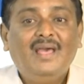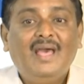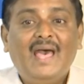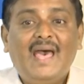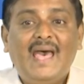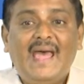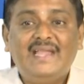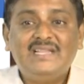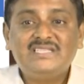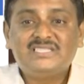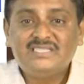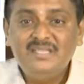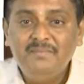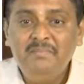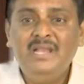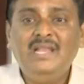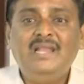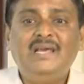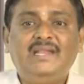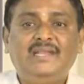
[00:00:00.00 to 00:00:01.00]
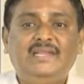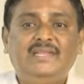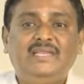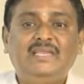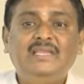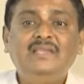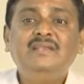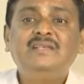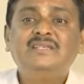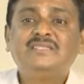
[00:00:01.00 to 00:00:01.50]
and
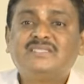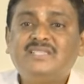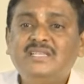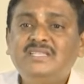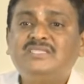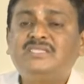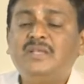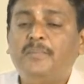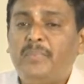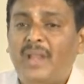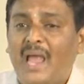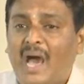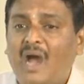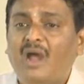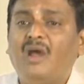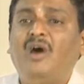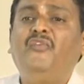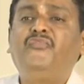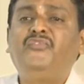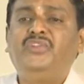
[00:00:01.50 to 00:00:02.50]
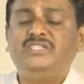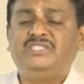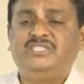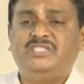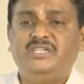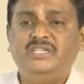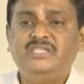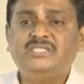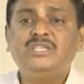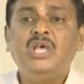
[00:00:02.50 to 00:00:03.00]
similarly, since the block of
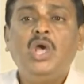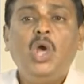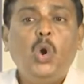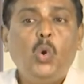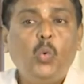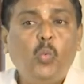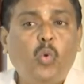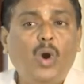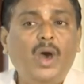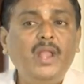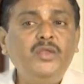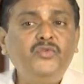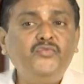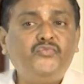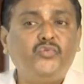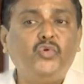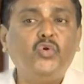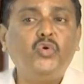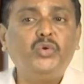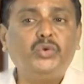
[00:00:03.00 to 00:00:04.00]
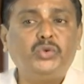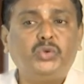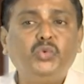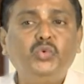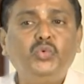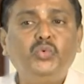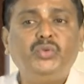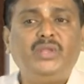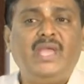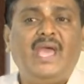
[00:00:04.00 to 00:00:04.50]
digits
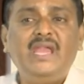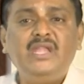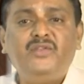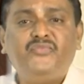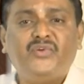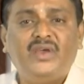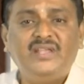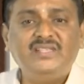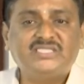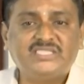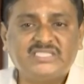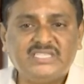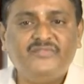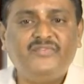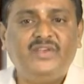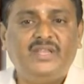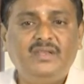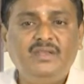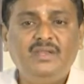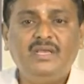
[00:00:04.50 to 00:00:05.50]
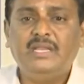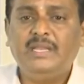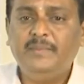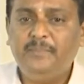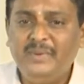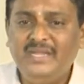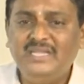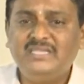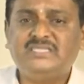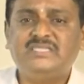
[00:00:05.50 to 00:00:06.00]
142857
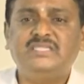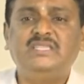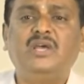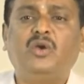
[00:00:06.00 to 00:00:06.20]
repeats in the